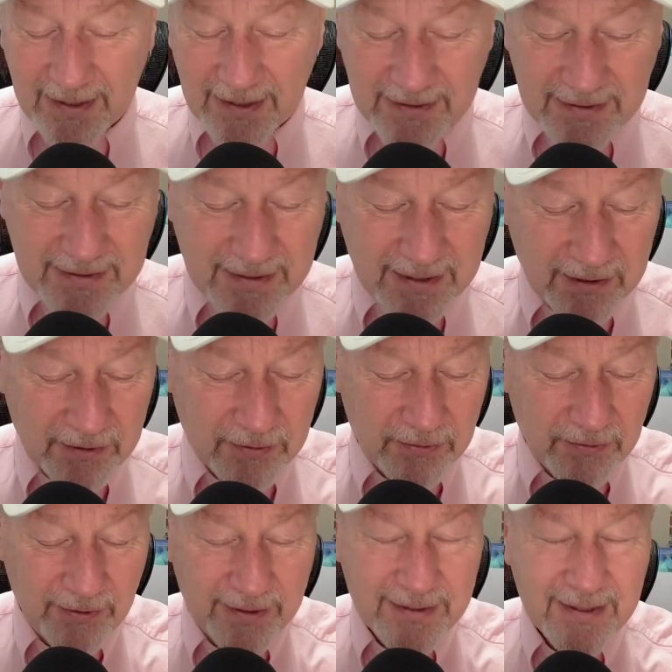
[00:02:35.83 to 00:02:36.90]

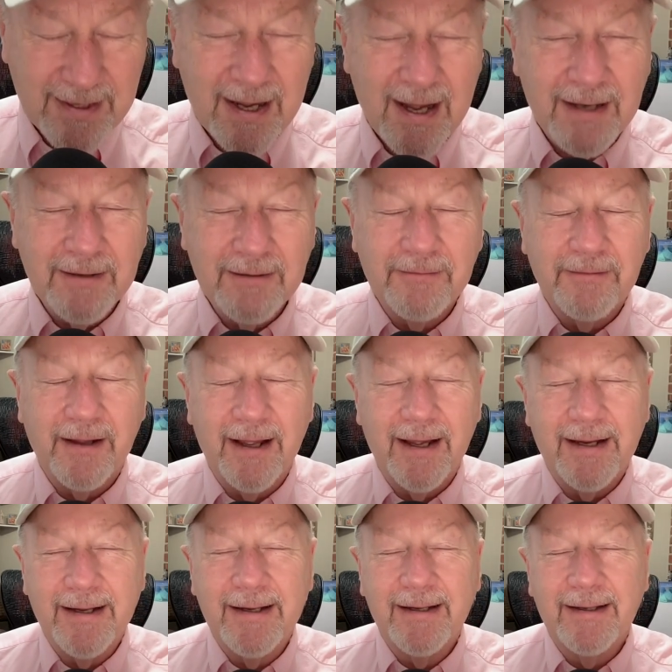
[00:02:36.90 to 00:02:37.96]
So it's kind of
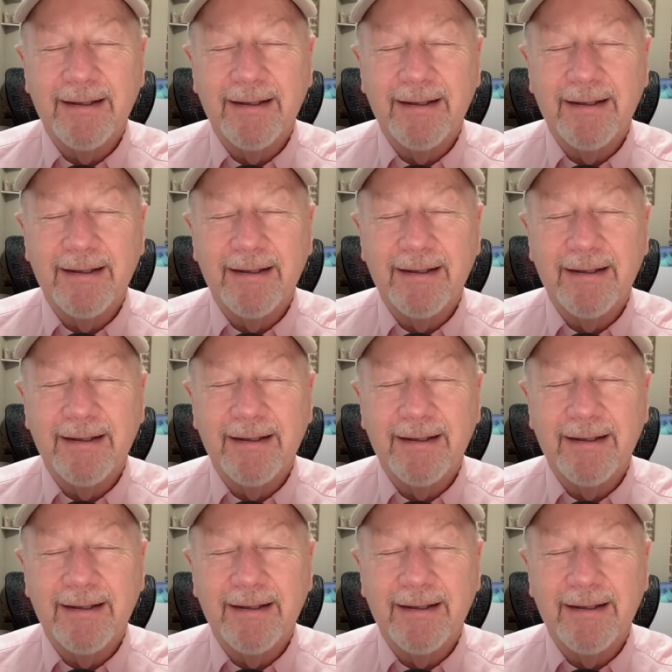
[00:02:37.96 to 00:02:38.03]
like